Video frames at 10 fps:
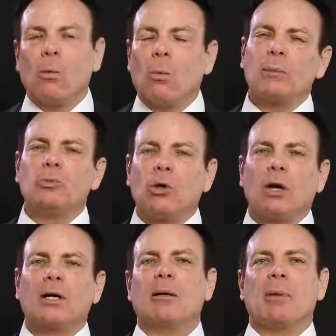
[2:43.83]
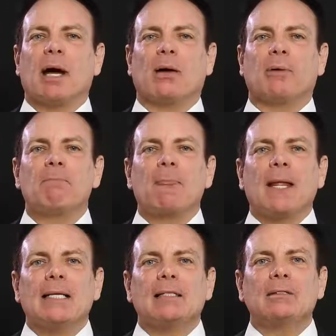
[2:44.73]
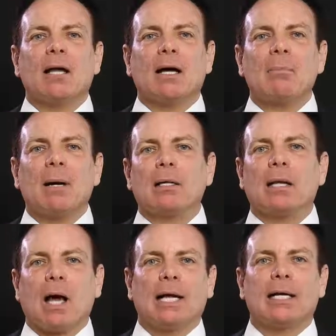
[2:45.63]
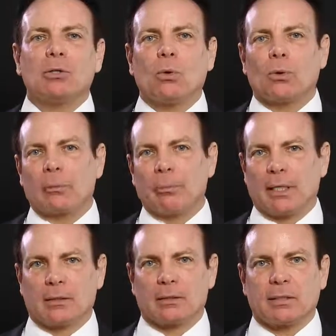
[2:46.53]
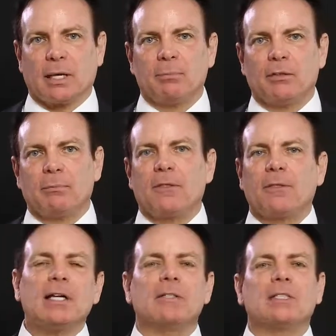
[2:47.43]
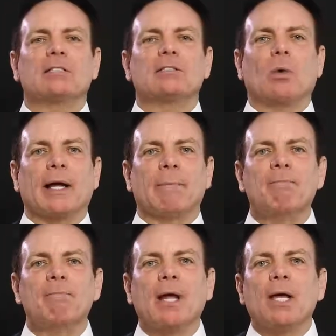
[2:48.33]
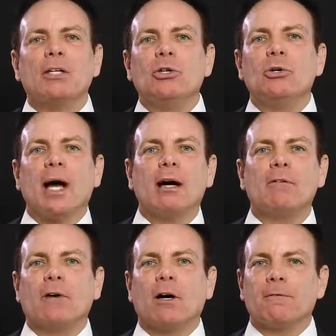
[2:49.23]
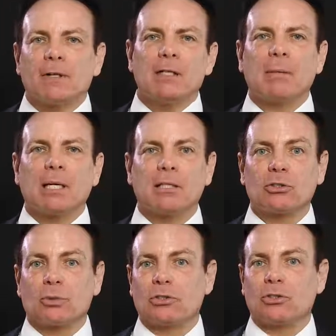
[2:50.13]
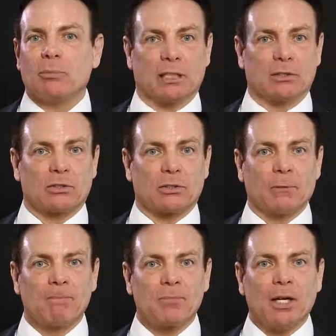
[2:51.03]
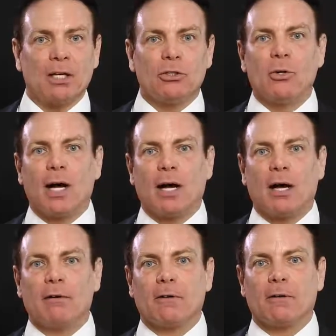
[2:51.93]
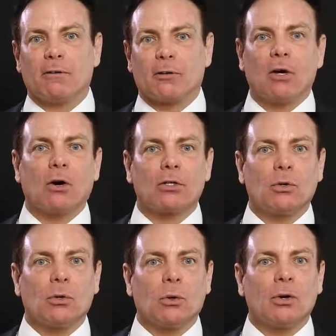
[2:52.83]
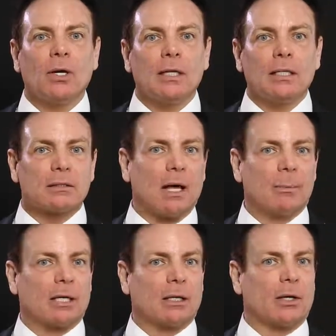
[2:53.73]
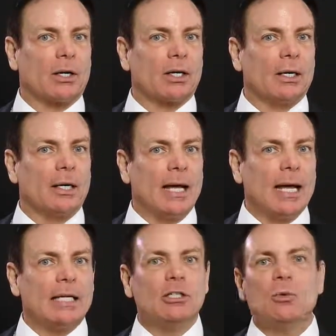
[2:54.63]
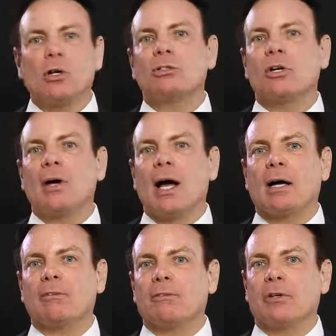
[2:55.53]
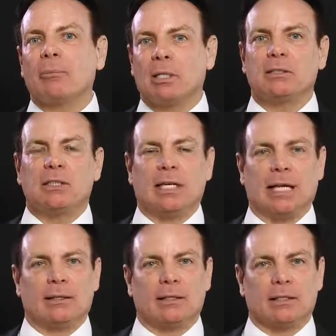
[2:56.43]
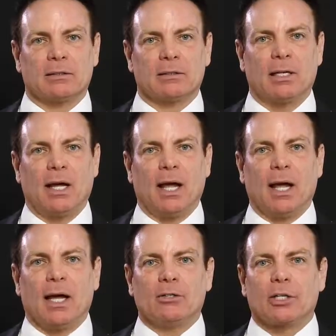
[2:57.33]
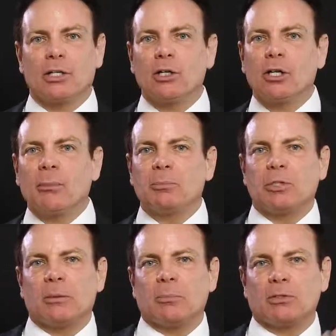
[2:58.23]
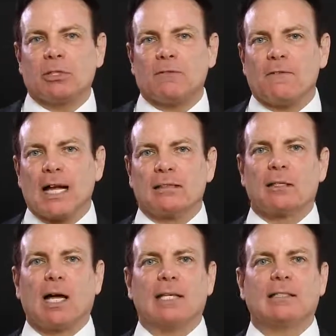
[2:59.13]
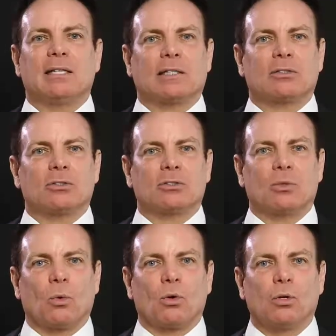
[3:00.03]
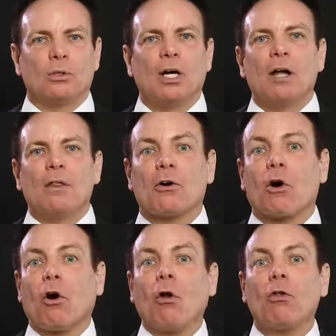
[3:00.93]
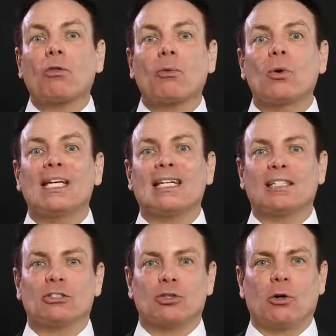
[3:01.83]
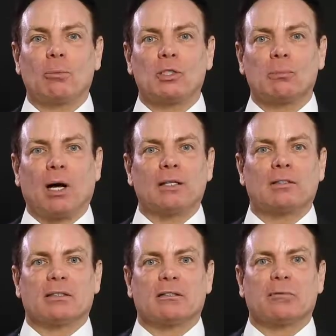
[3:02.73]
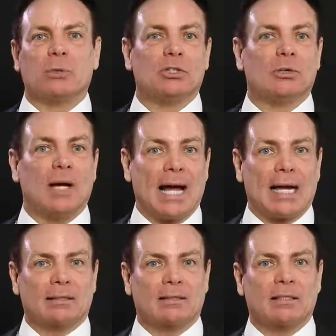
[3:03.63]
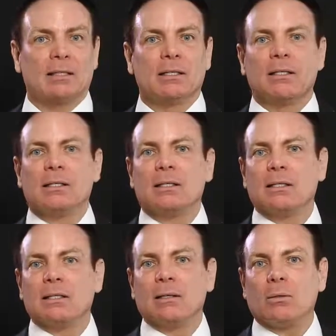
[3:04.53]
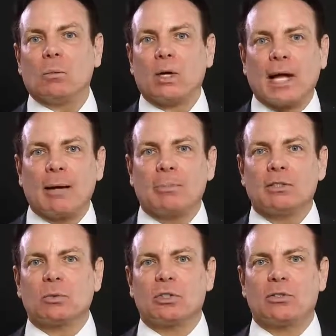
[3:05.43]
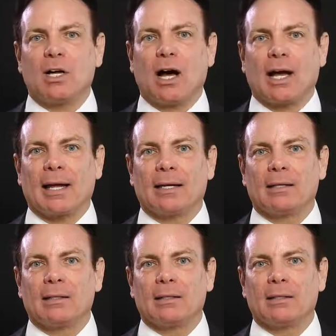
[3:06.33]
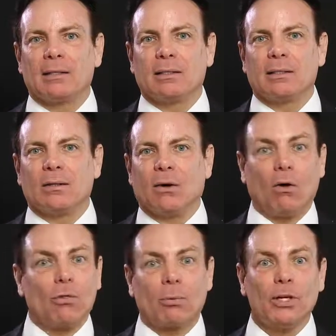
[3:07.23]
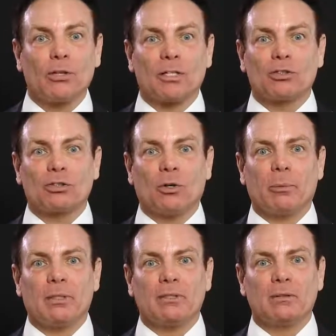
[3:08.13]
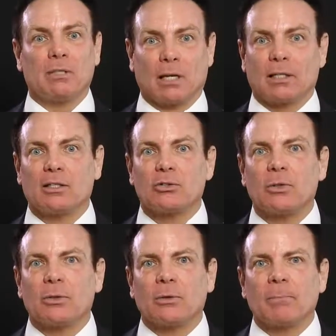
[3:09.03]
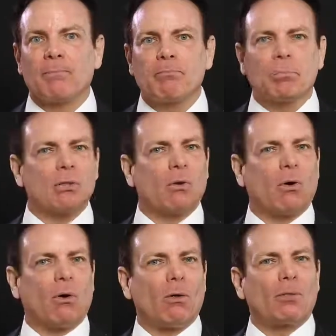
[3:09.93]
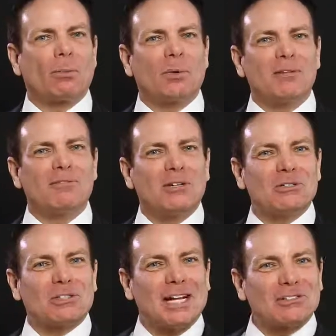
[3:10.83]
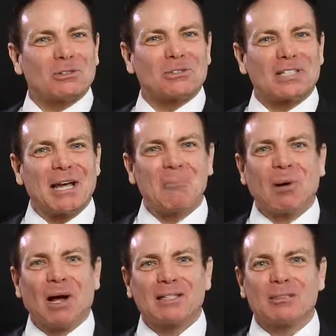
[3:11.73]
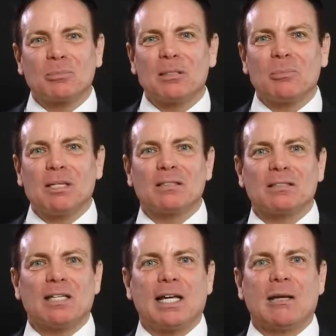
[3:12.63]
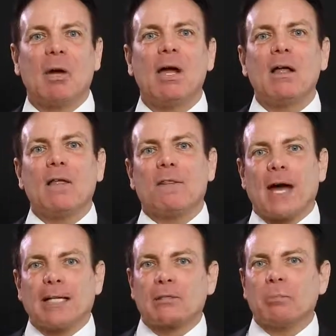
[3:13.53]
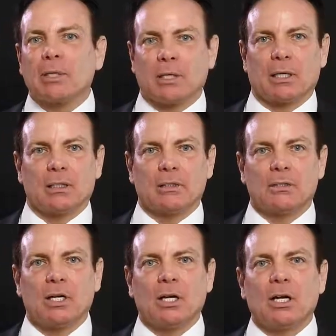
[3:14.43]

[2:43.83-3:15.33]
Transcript: What I'm talking about is not about lying in court or being deceptive, but think of it this way. You have a fundamentalist Christian minister, you have a very hardcore Islamic cleric, and you also have a very militant atheist and you're going to hook them up to the most advanced lie detectors in the world. They're all three going to show up as positive when you ask, what happens when you die? All three are going to show up as telling the truth. But all three of those answers can't possibly be the same. That's because